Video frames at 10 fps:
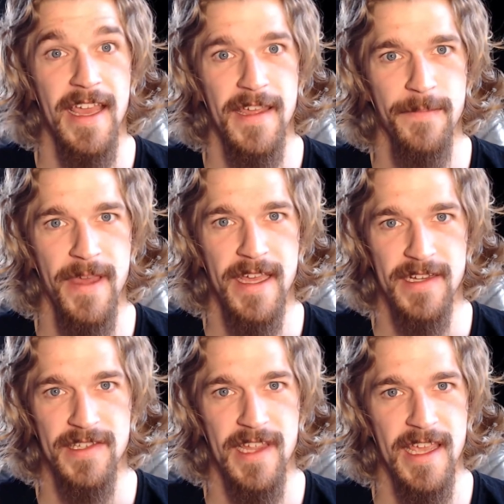
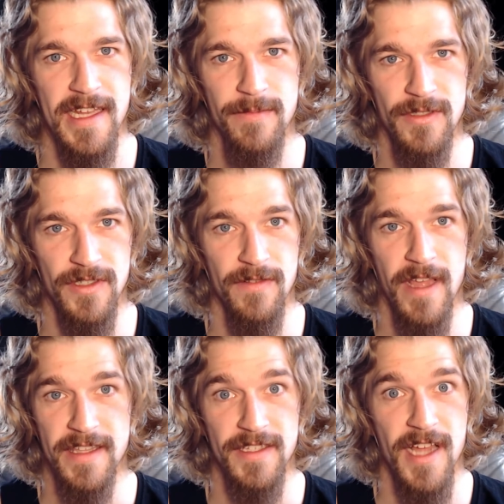apex animal
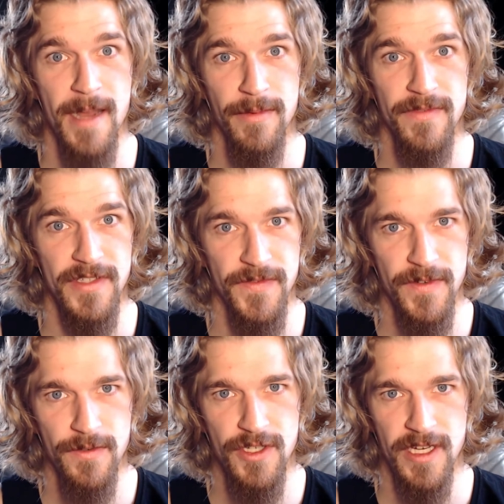at the top of its
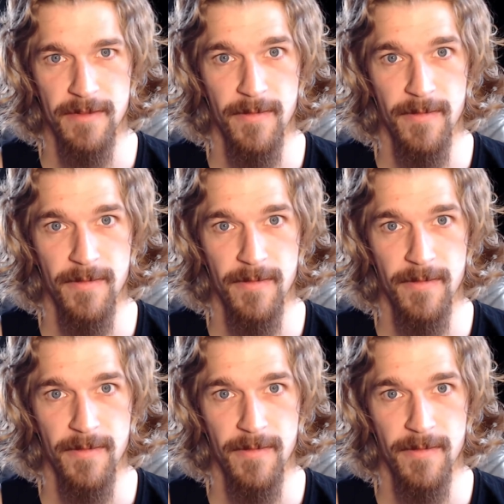food chain,